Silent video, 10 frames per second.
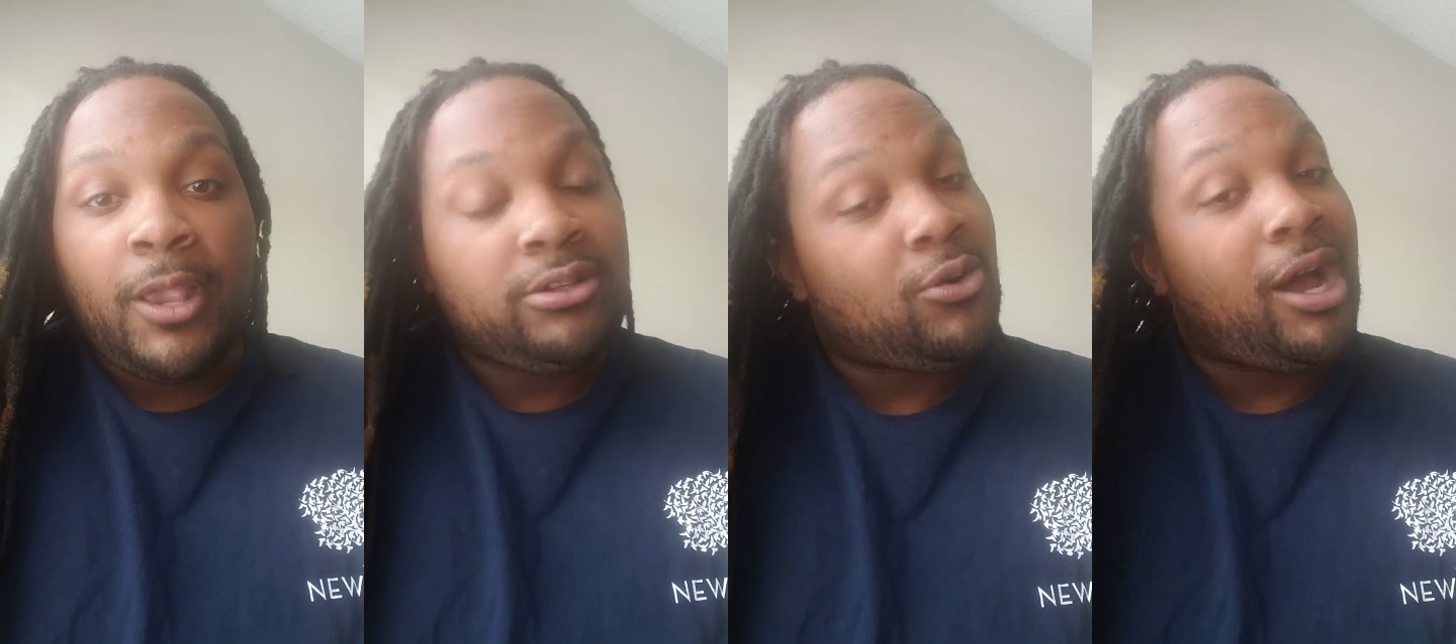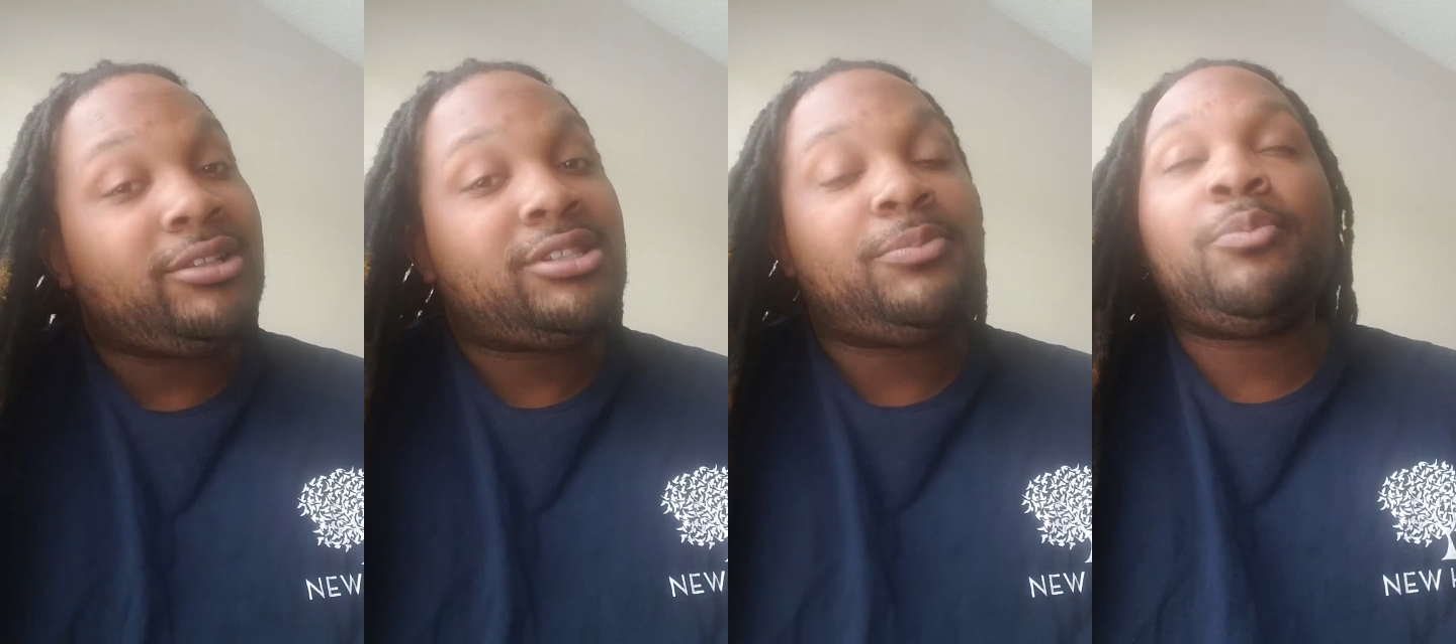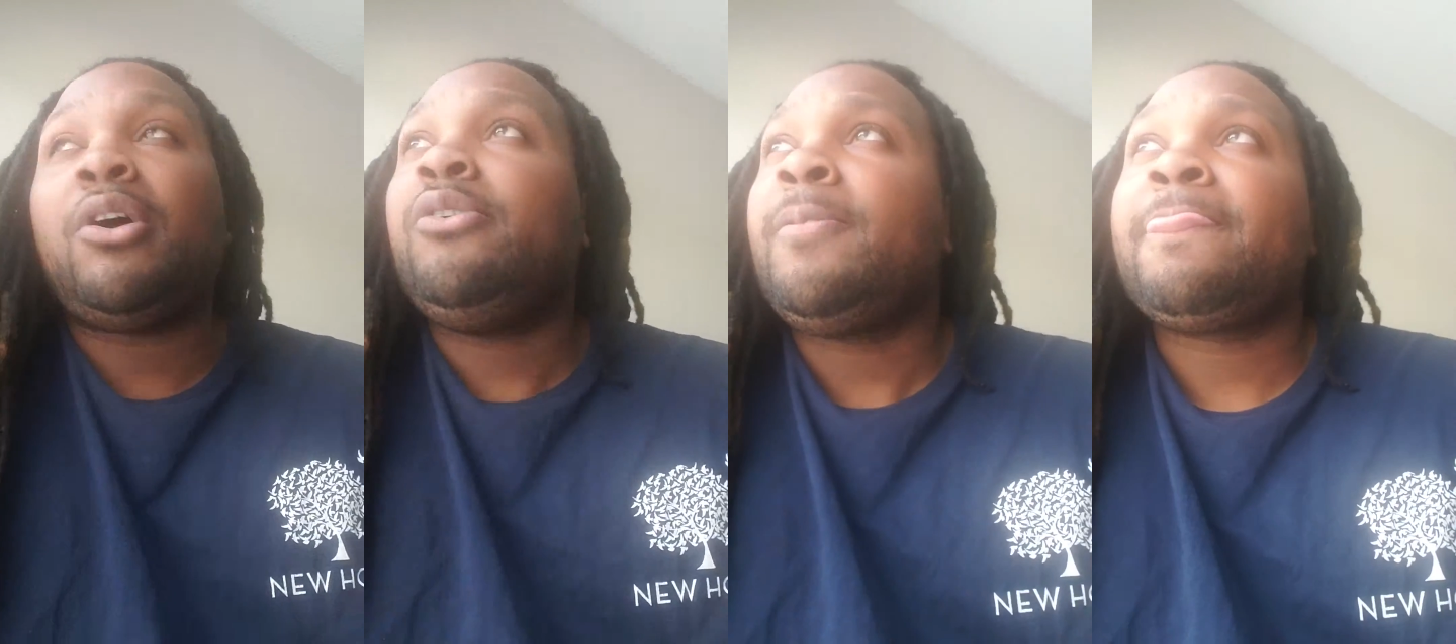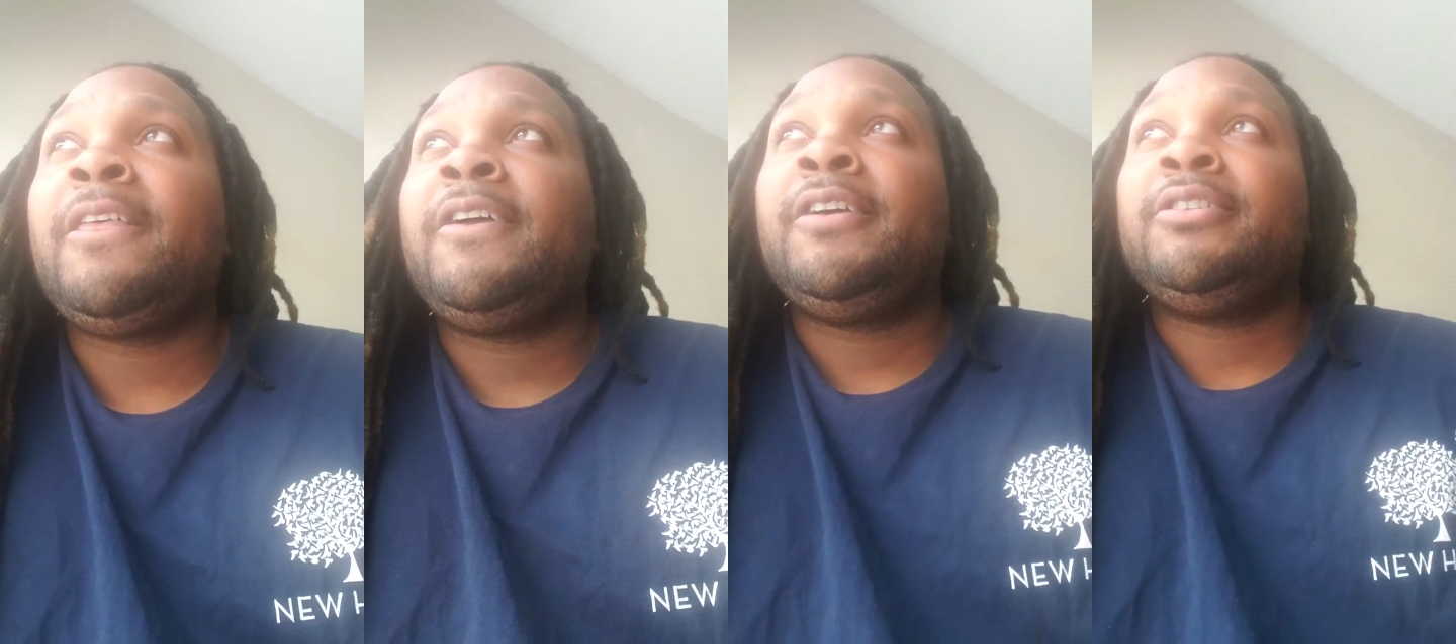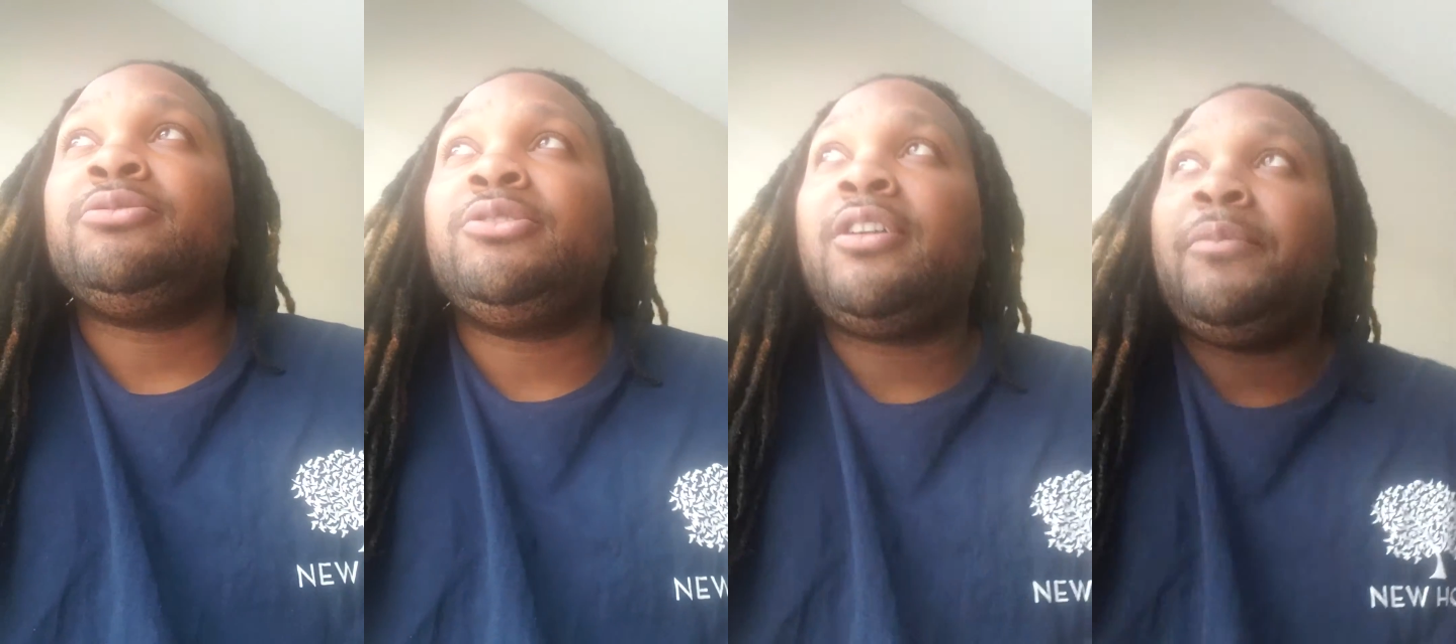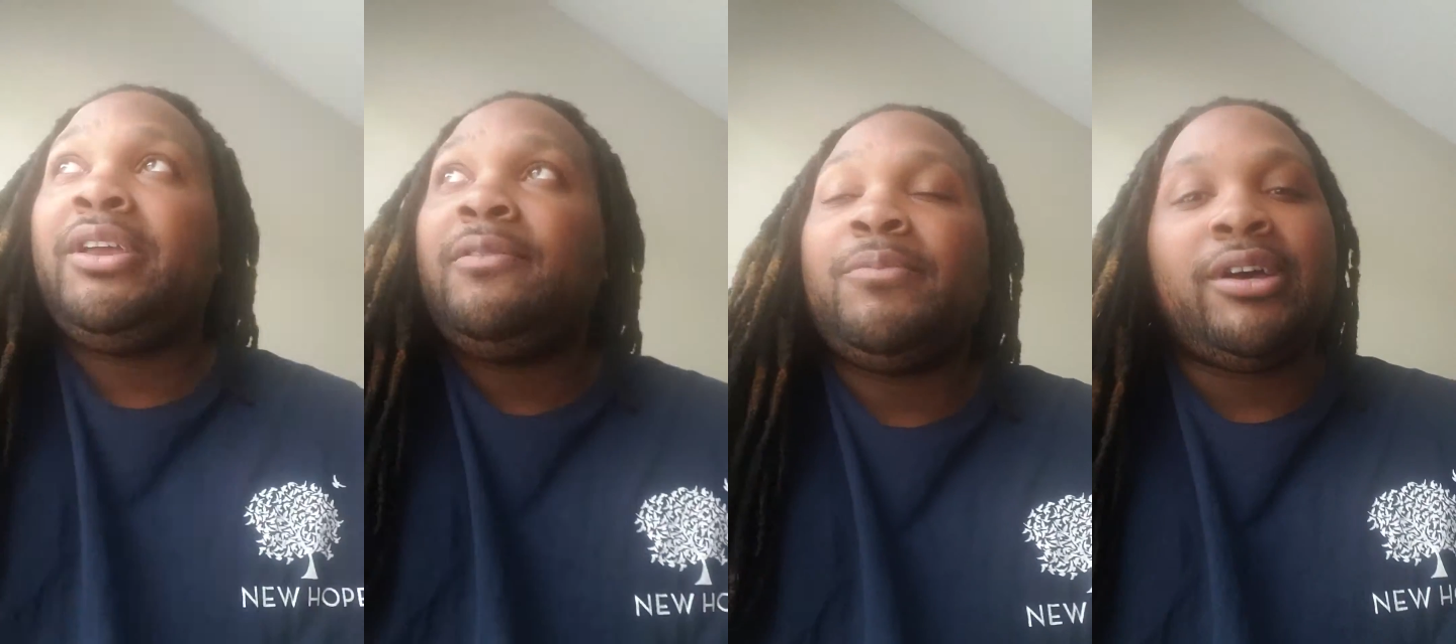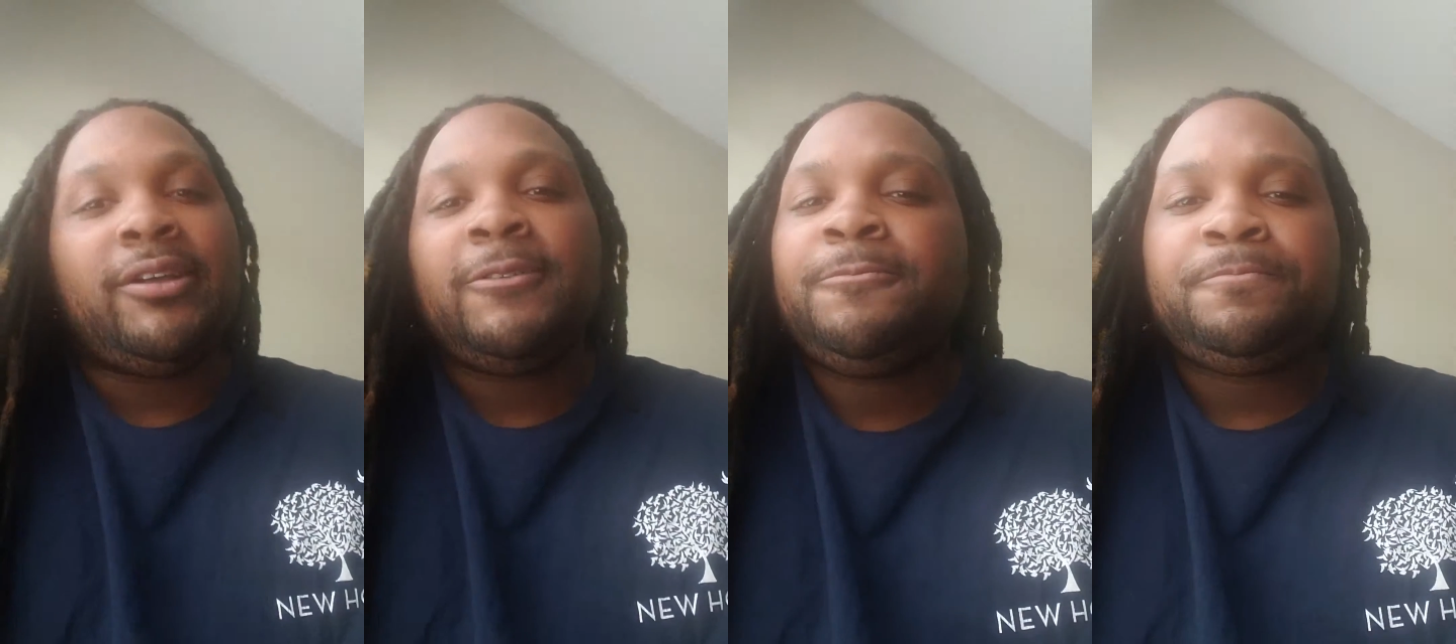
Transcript: It's quite simple, bro. You know what I mean? But,